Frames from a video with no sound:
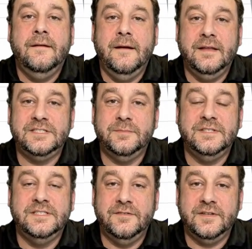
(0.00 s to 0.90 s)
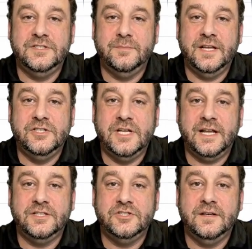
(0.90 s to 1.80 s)
The specifics may
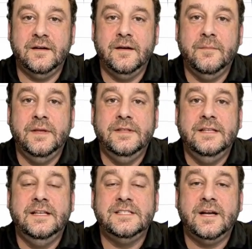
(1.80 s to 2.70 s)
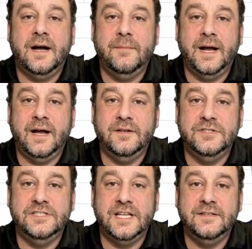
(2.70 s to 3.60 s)
change, but the design pattern
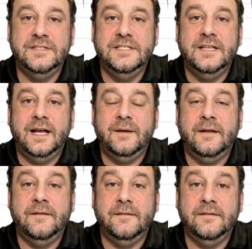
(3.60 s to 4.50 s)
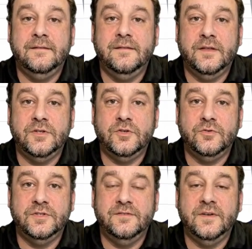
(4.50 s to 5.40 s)
stays the same. You
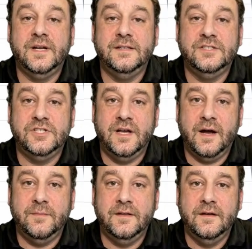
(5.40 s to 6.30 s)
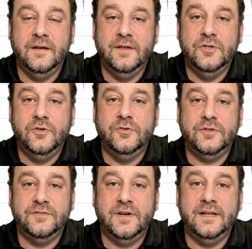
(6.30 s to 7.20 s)
define the job, you
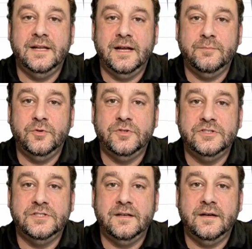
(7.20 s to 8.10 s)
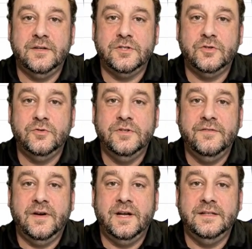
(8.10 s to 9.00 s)
define the inputs, you
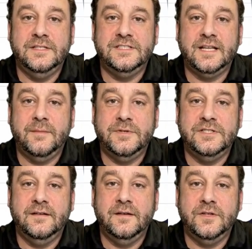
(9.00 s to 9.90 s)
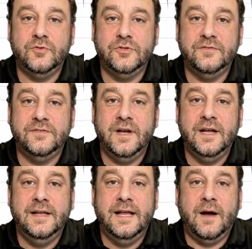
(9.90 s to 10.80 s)
define the steps, you
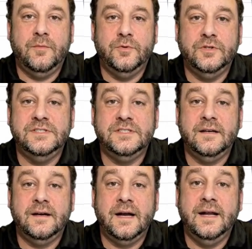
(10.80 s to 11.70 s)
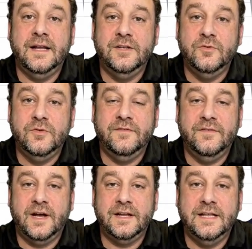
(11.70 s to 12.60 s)
define the outputs, and then you
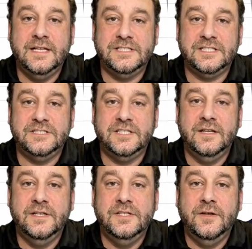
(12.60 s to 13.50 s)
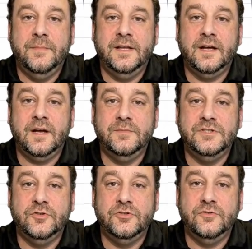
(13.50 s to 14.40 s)
refine the assistant until it becomes
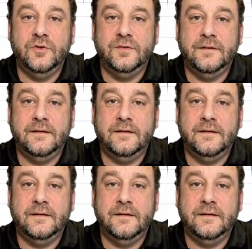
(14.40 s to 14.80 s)
useful.